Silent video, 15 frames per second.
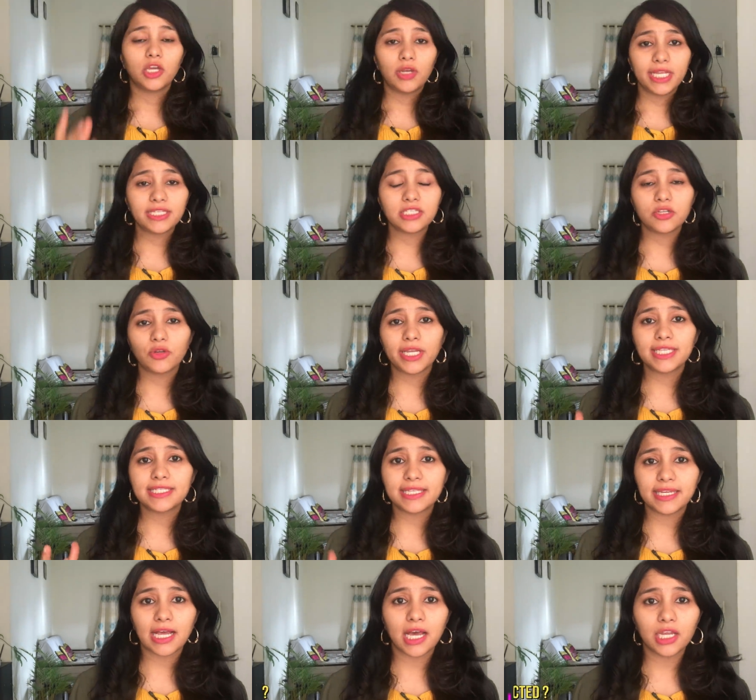Now let's look at
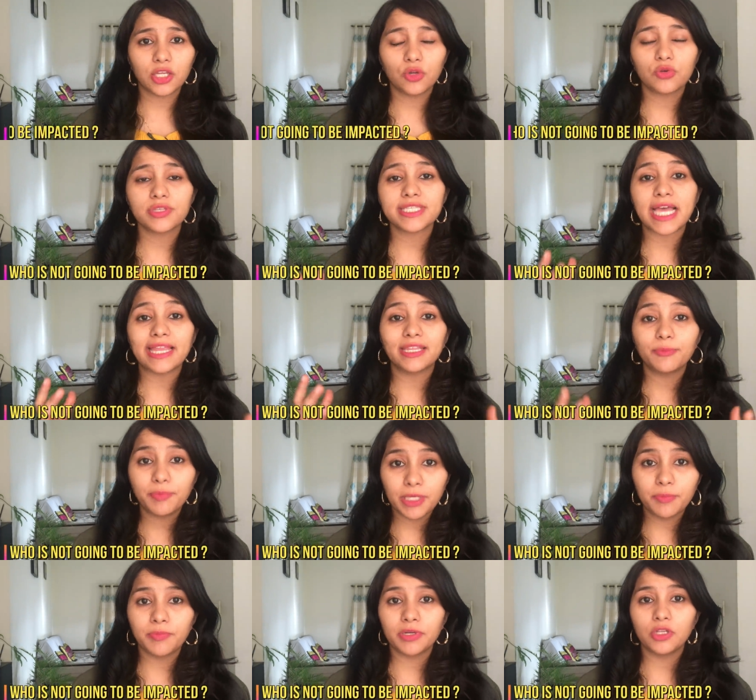scenarios and the
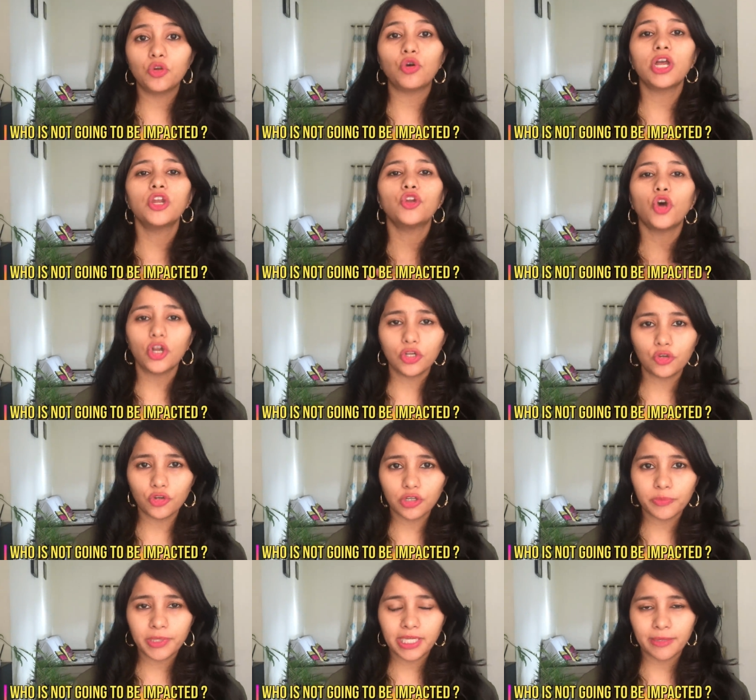people who are not
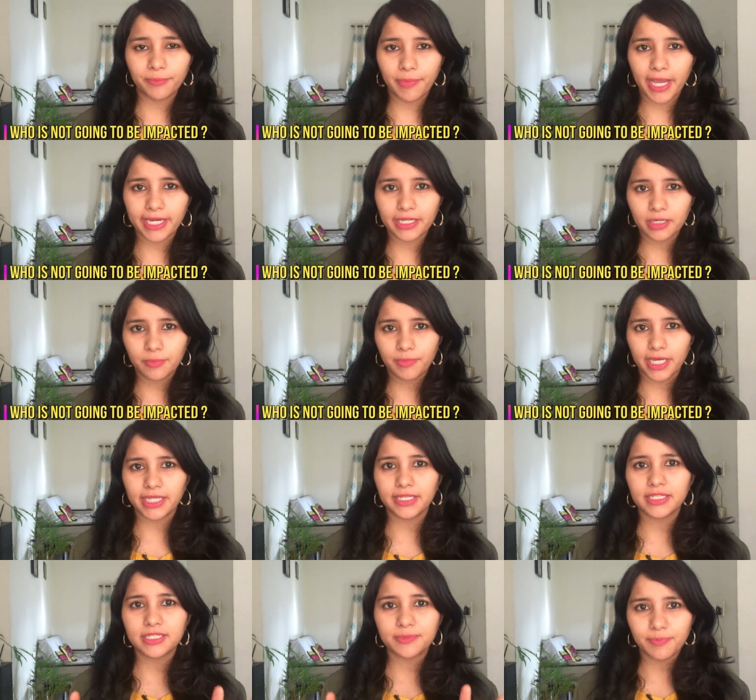going to be impacted
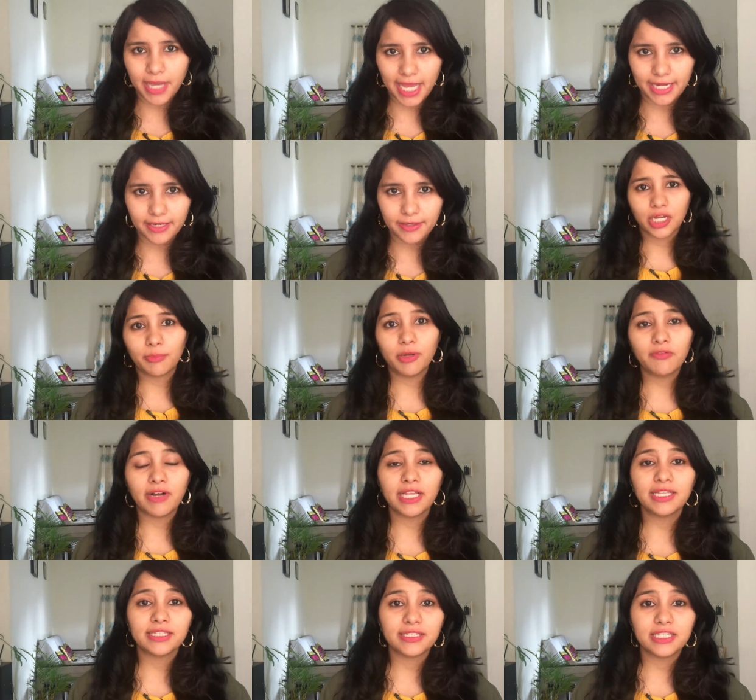by this ban. So number
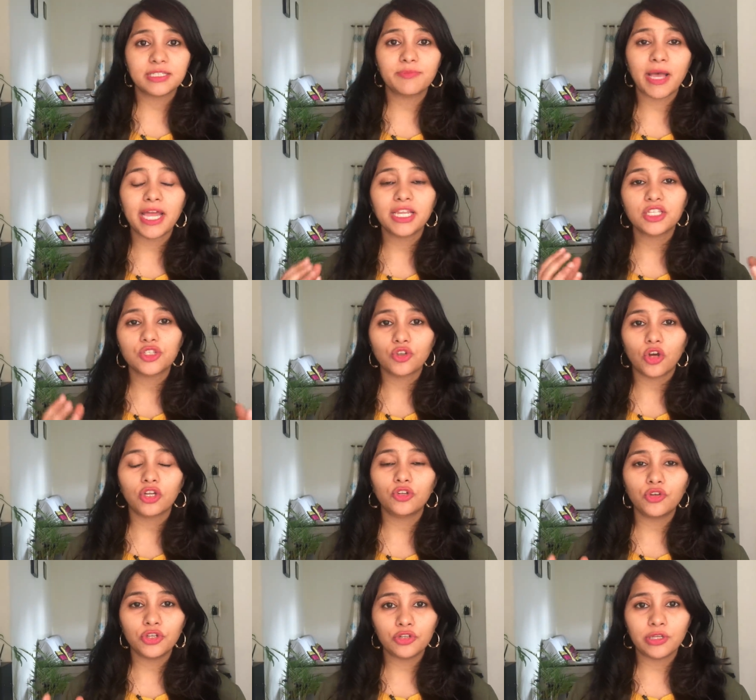one, this ban is
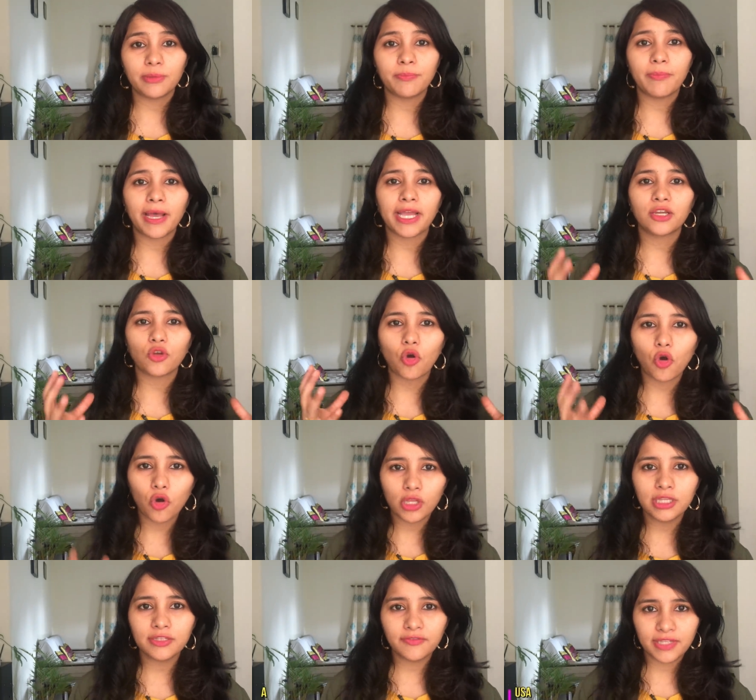not going to impact
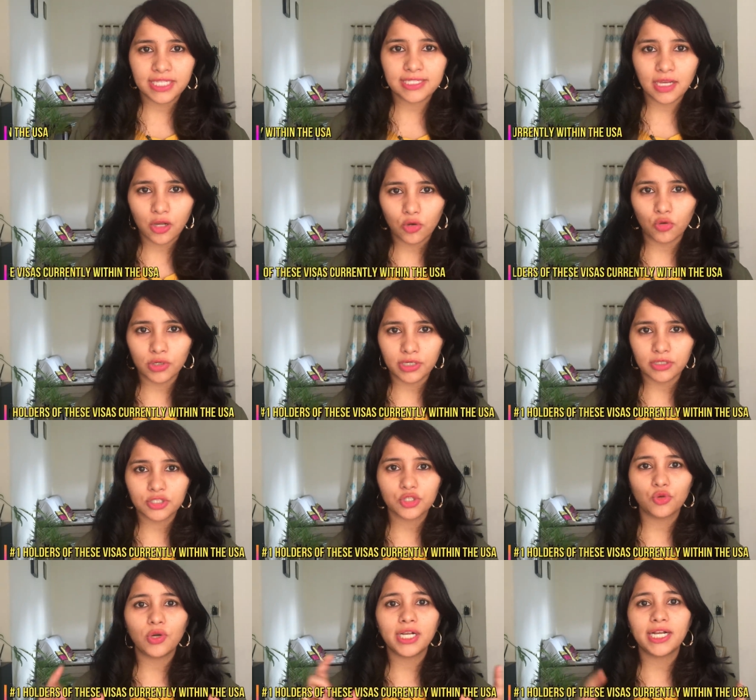all the visa
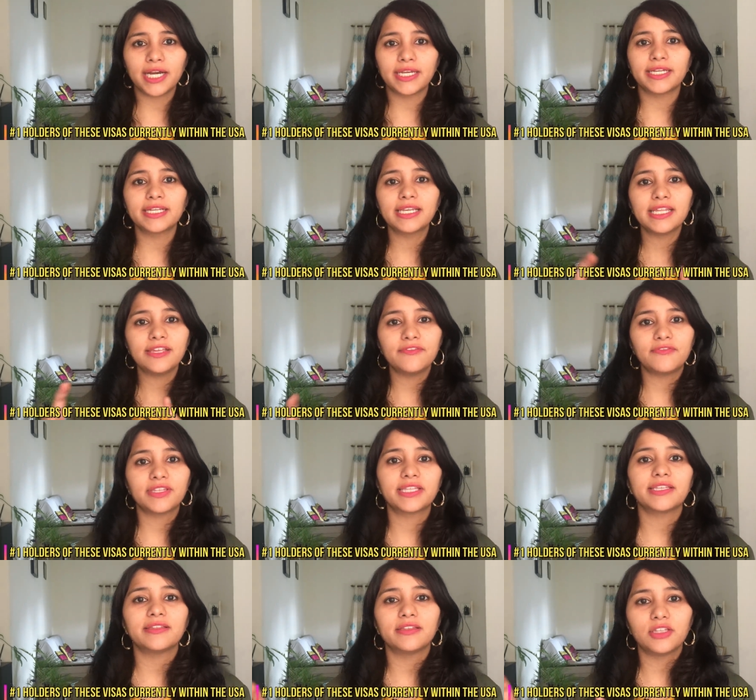holders who are currently
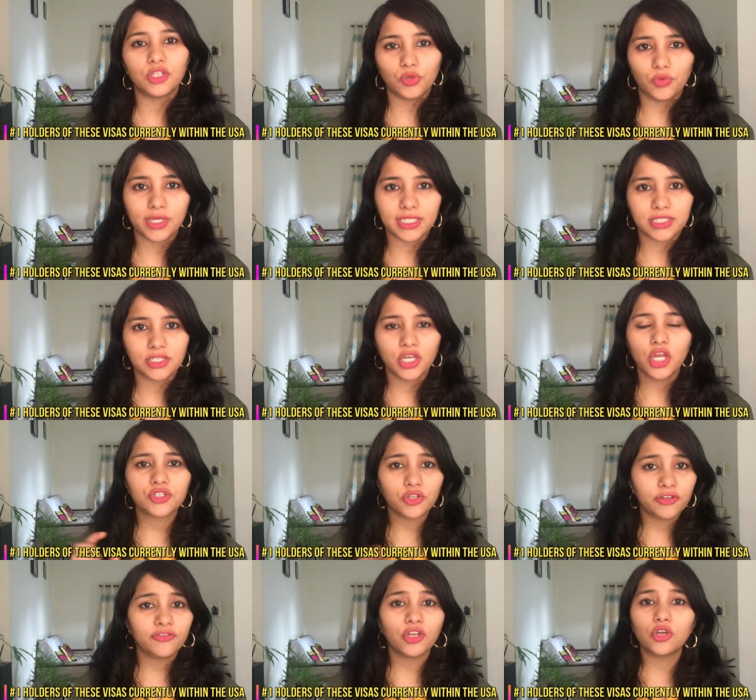within the US.
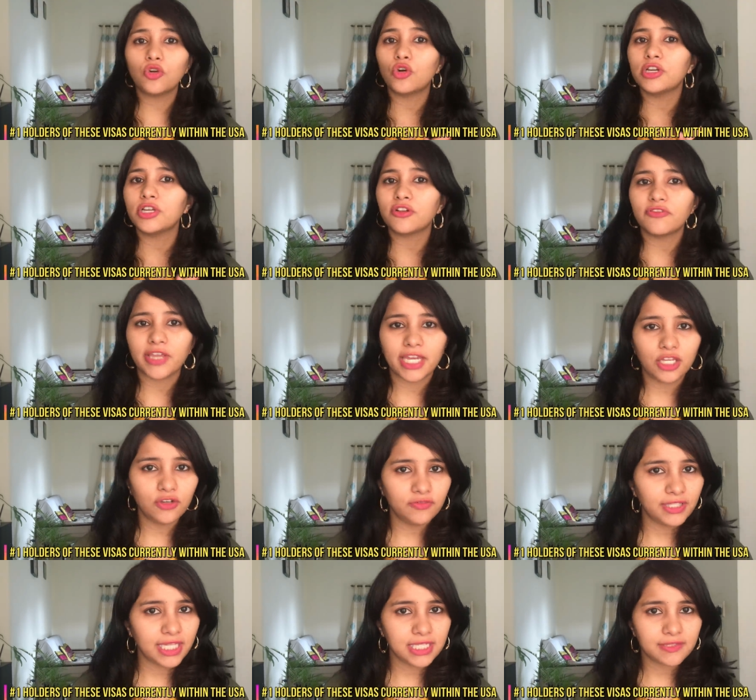So if you're a holder of
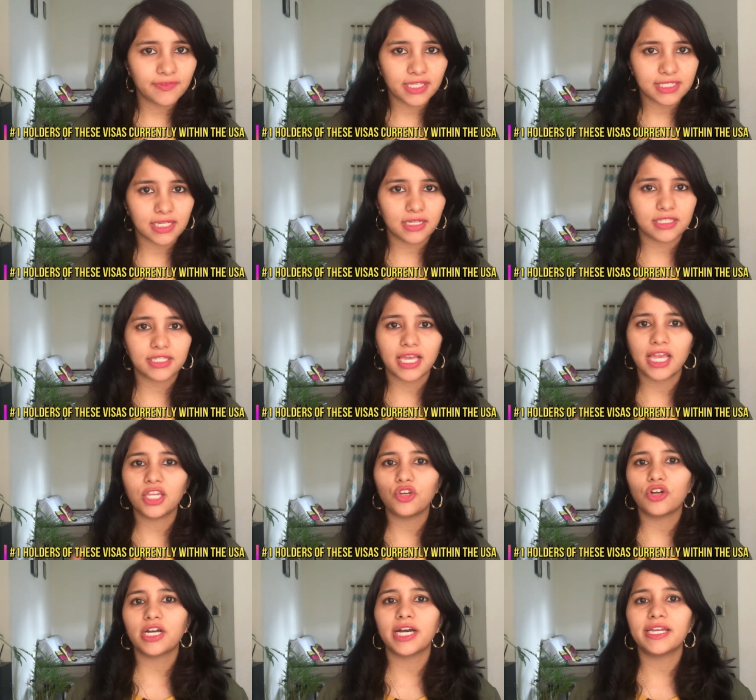any of these visas
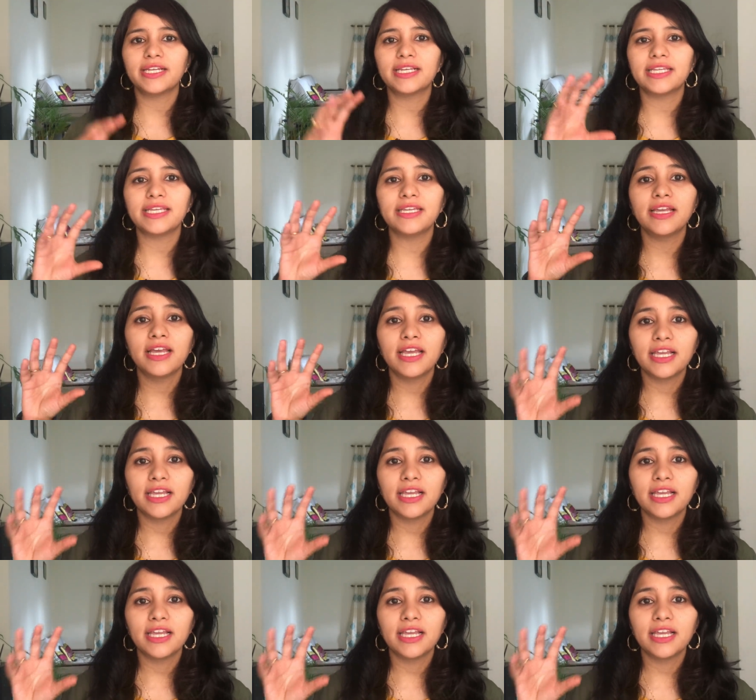and you're currently